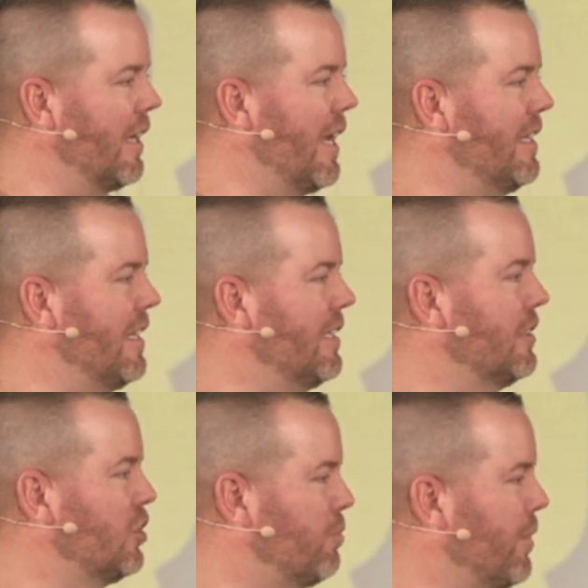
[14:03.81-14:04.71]
he
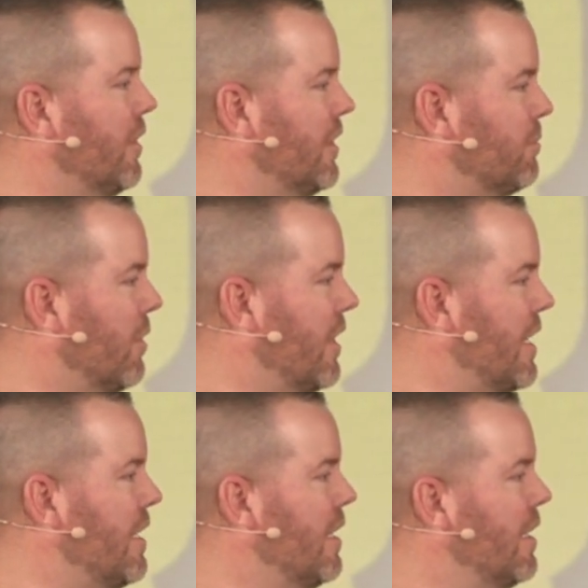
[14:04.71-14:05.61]
didn't spill his blood.
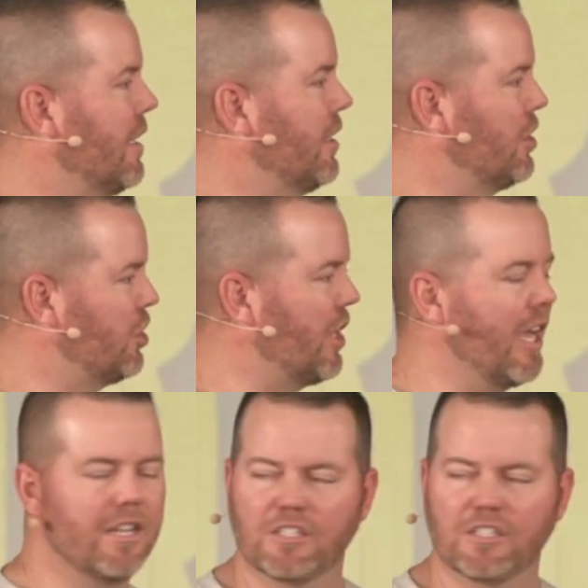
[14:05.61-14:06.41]
He shed